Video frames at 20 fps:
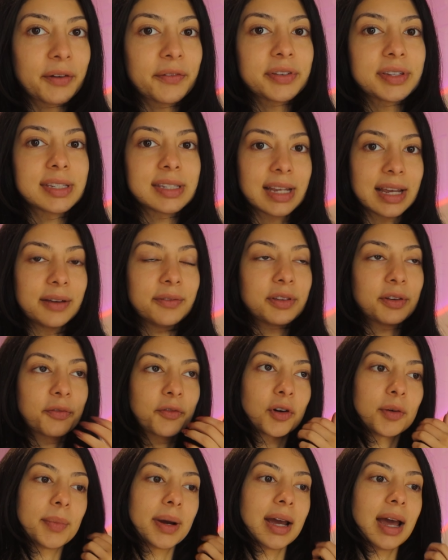have saved
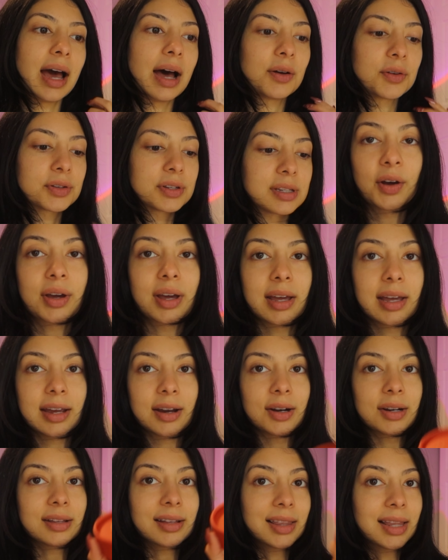for my house. Okay,
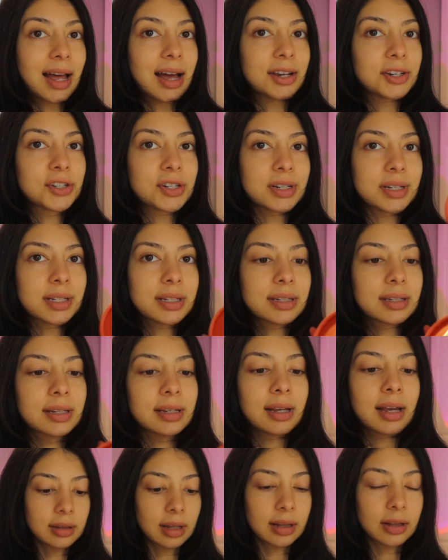here are the lashes.
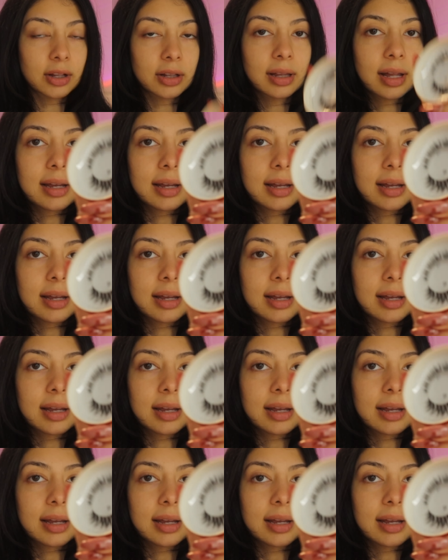They look